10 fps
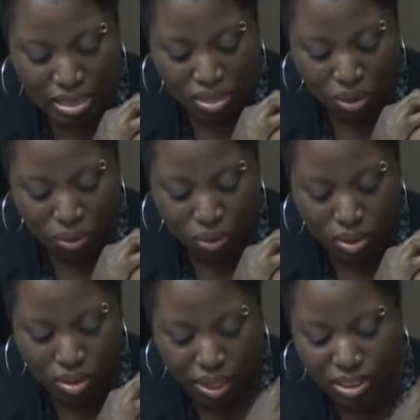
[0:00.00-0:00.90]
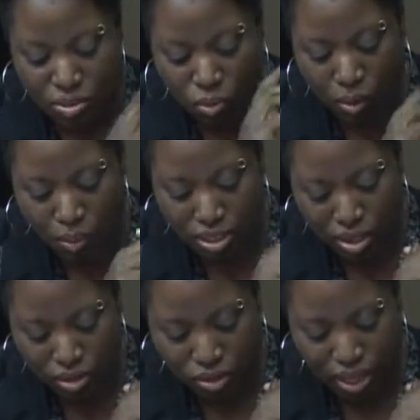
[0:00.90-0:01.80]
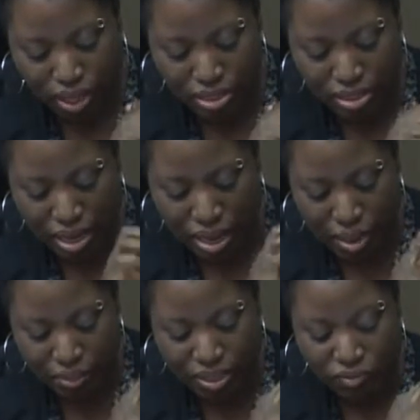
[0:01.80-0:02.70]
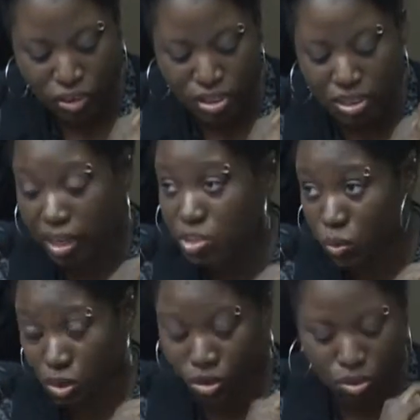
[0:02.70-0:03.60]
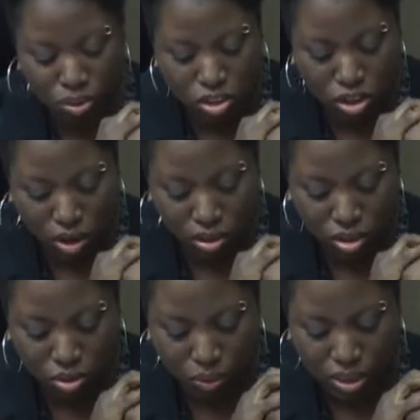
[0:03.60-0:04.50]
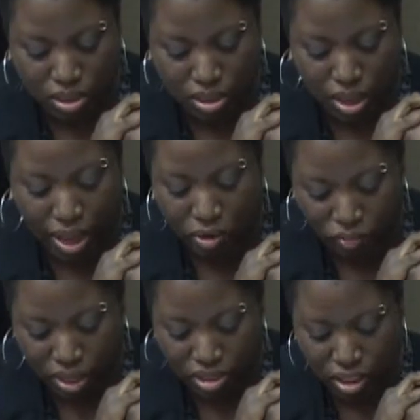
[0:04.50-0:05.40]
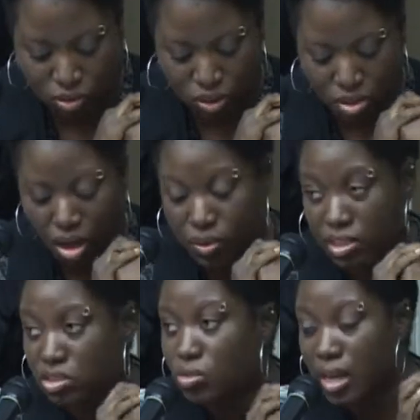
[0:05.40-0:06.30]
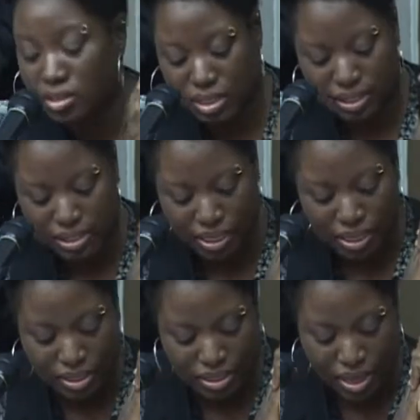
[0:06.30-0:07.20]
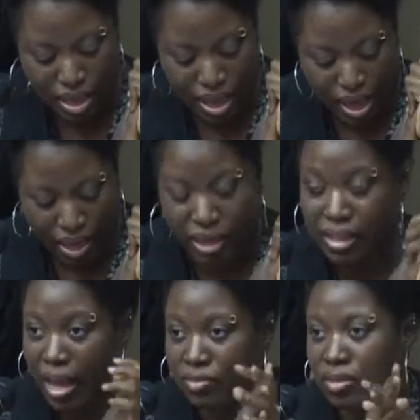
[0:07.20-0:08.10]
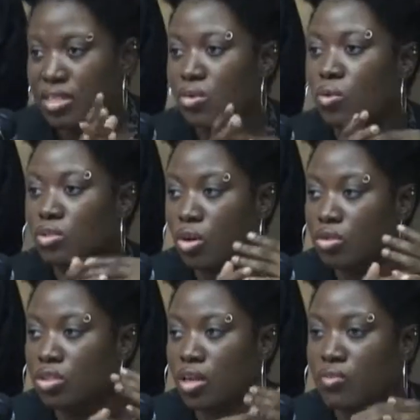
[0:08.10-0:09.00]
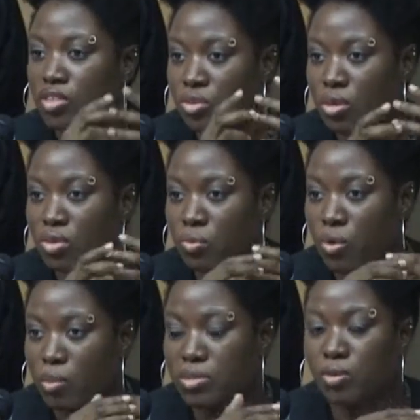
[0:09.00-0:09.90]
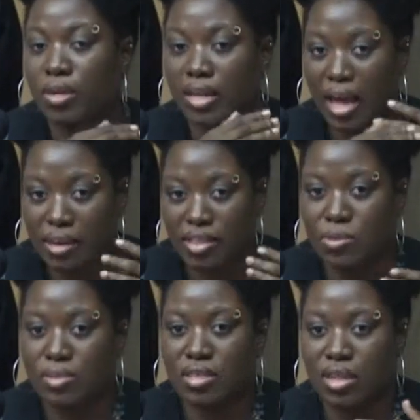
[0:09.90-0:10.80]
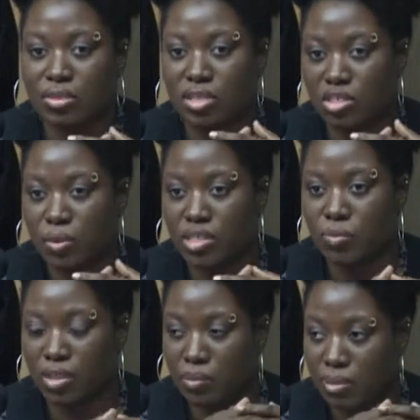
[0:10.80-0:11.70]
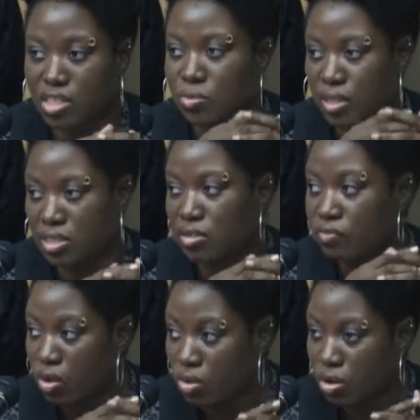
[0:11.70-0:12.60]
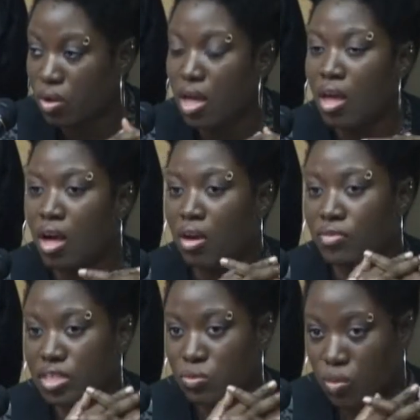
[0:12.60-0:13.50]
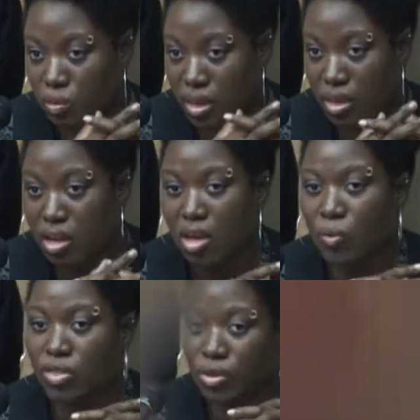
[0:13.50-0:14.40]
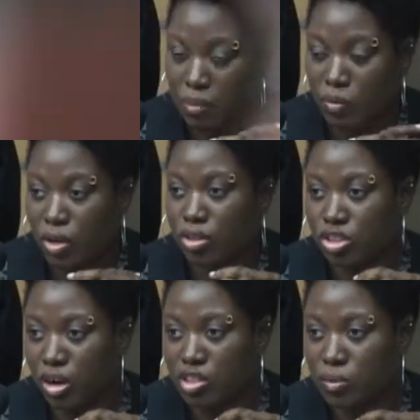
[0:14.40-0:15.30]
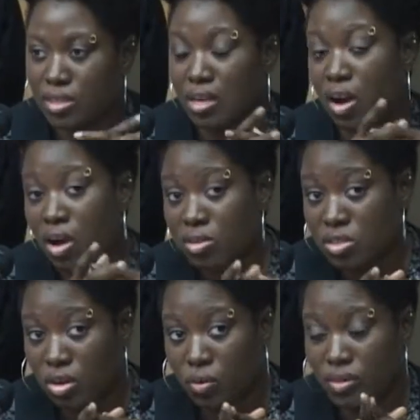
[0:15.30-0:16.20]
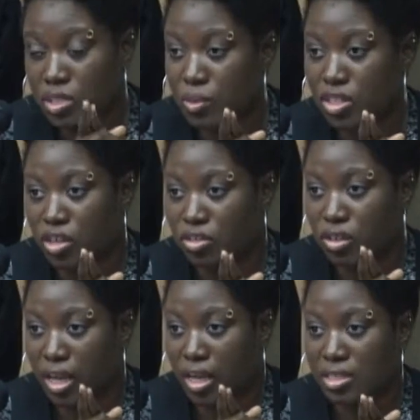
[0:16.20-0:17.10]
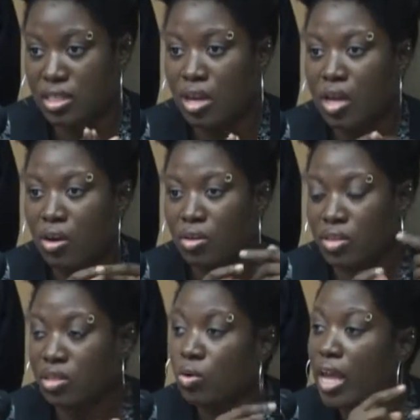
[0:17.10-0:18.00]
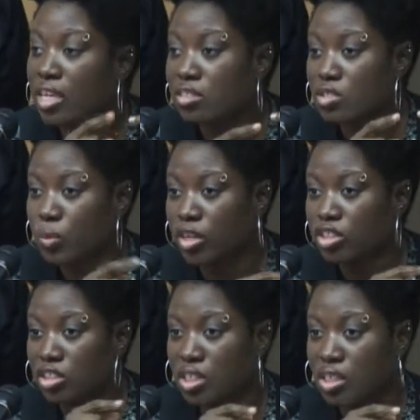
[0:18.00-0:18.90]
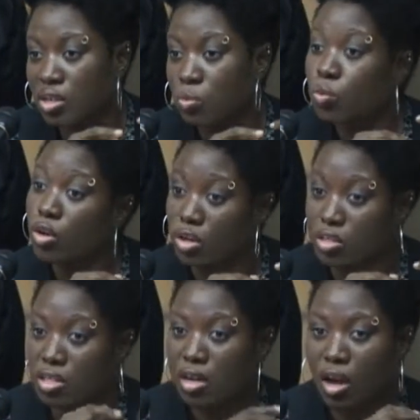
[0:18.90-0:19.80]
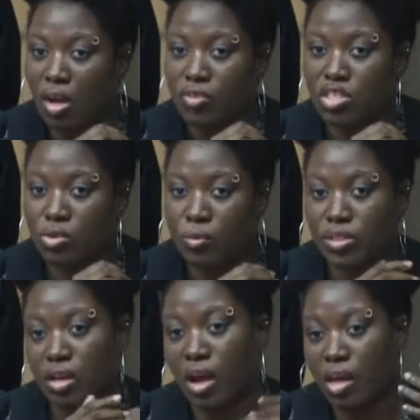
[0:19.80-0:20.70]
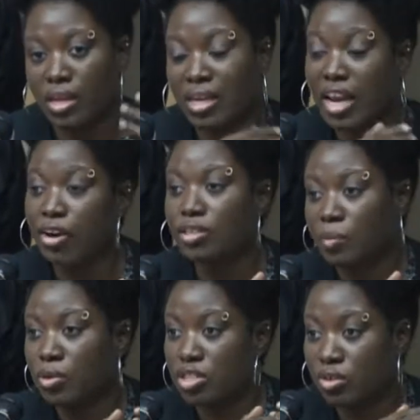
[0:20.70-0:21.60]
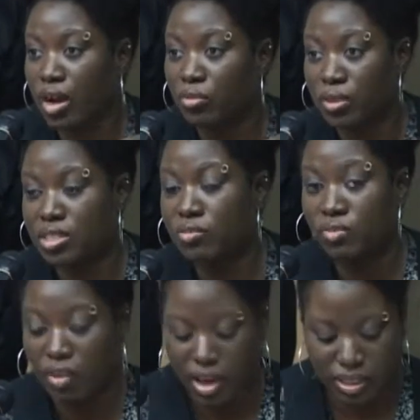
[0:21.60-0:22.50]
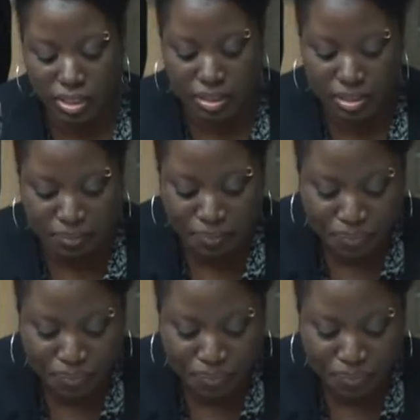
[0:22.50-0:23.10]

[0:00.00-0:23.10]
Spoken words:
So that's one particular case. The first sex worker who was charged with aggravated sexual assault was in 2006. And again, this whole notion of the duty to warn. So again, this was another situation where the police released a photo of this woman with her name and what her charge was. And also, in this particular case, the locations where she worked on the street, which inherently puts her at risk for violence.